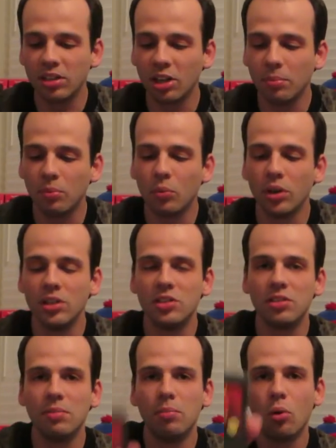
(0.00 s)
up
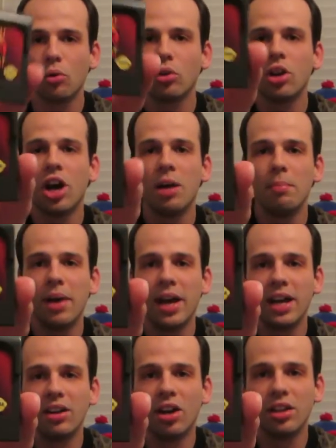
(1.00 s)
was Mortal
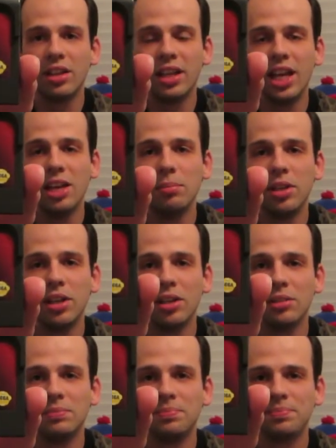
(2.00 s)
Kombat on the Game Gear.